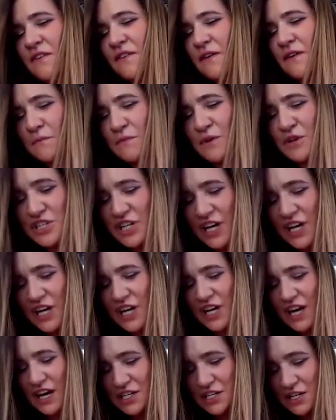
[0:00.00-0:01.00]
From
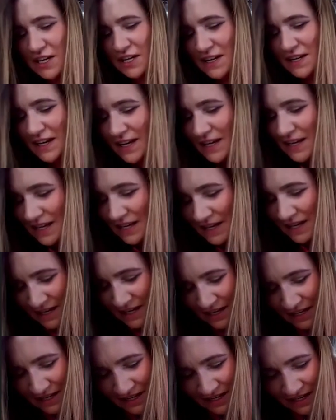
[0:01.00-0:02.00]
rejection.
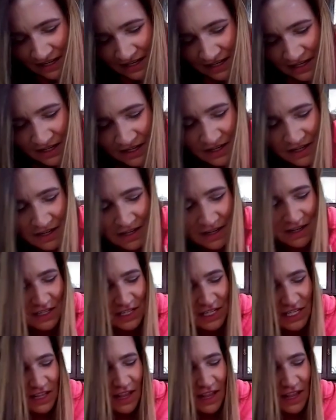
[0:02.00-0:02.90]
She